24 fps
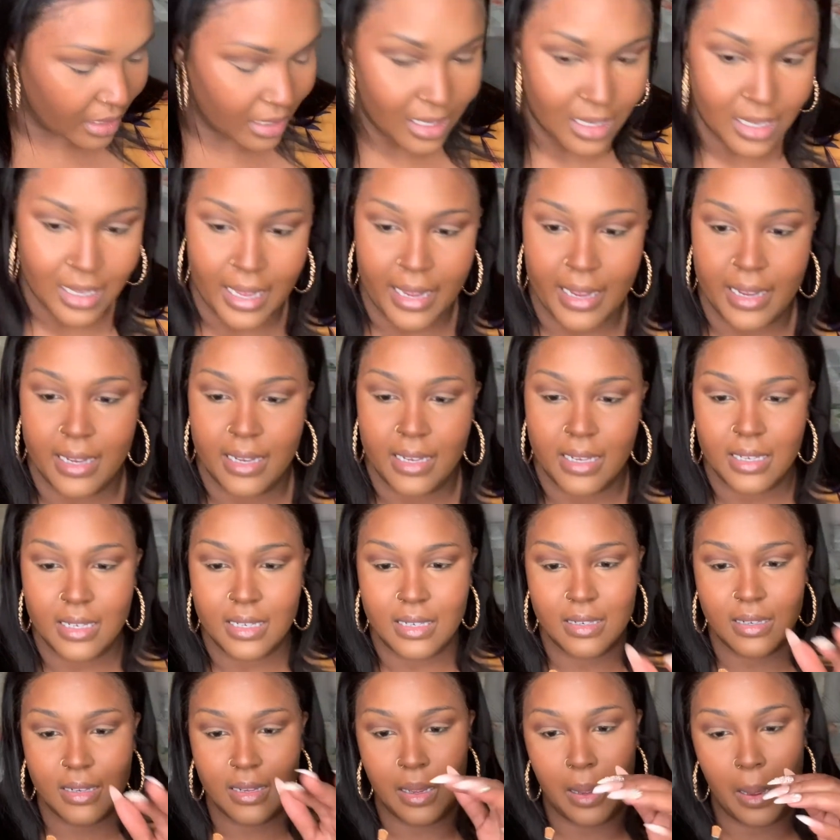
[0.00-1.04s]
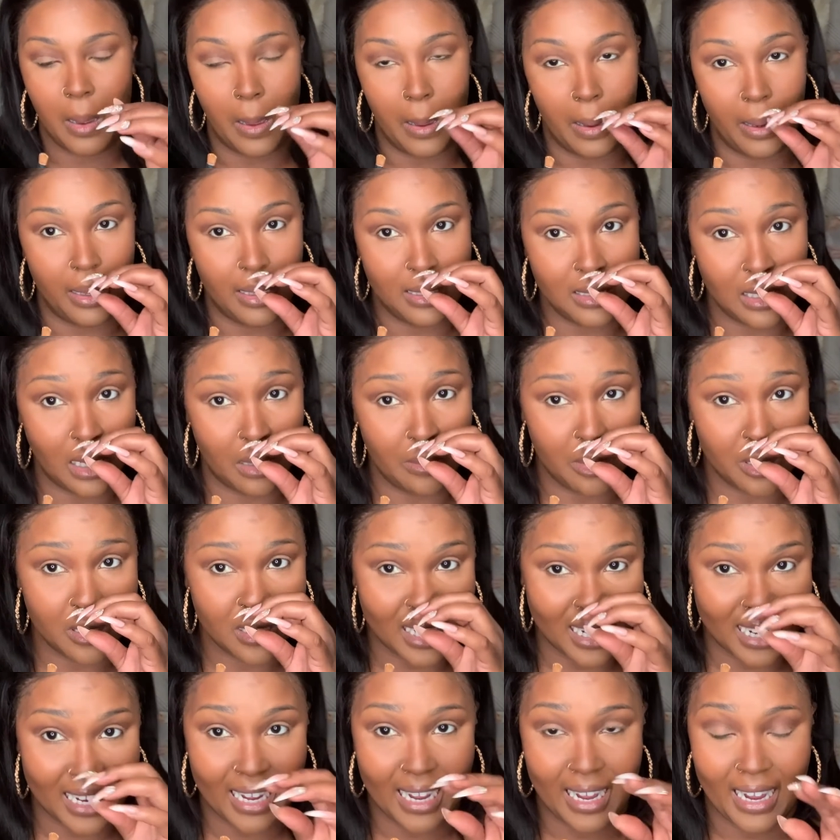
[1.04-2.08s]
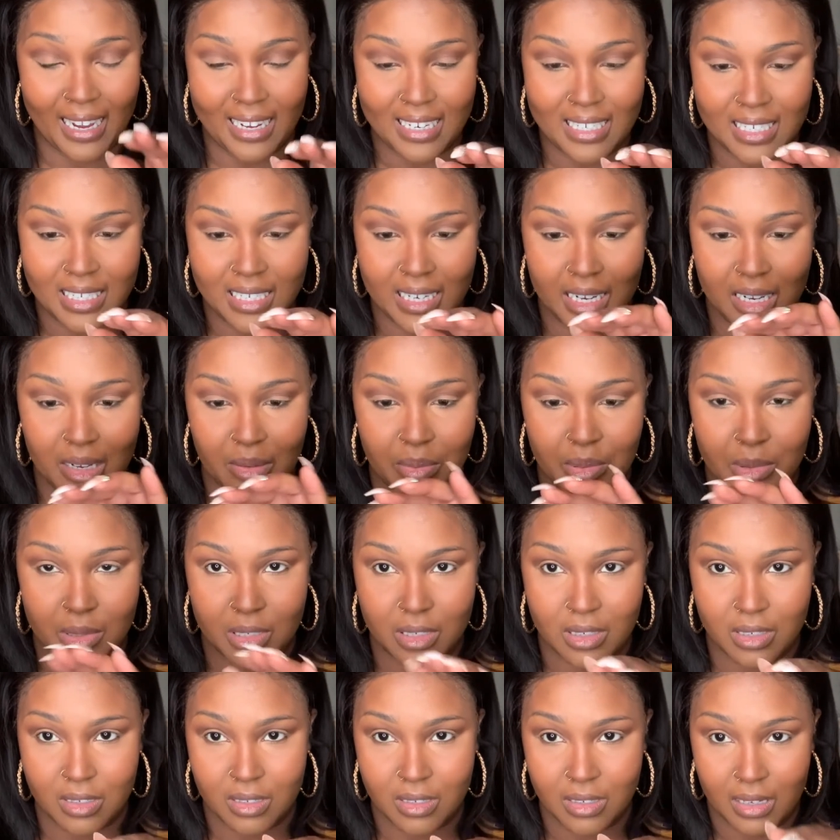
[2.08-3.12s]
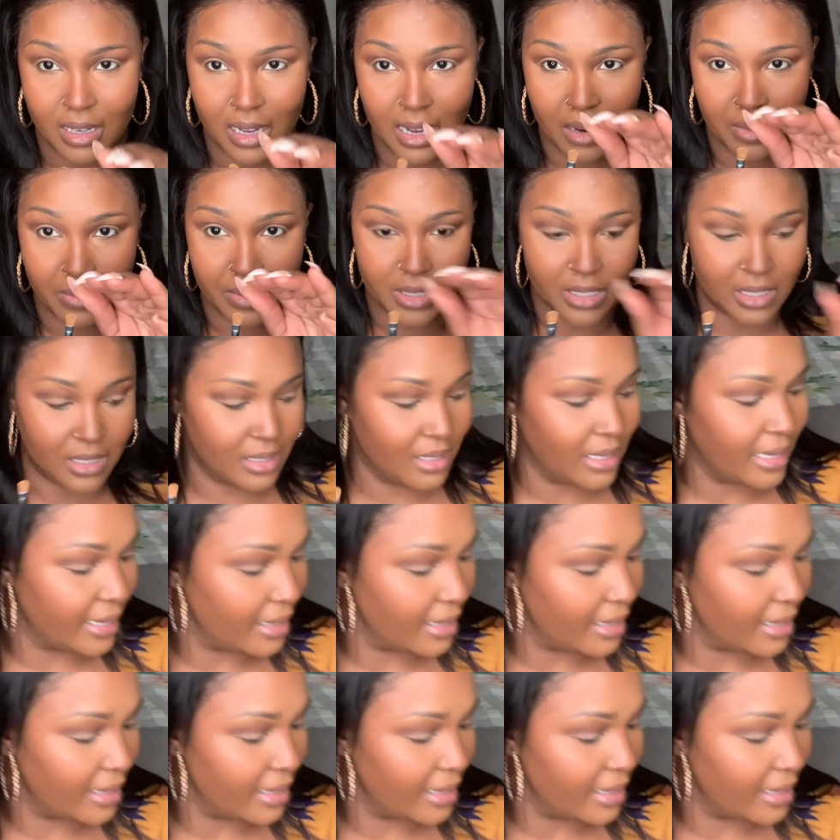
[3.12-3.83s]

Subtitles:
like, it's almost like an eye shape. How it's like,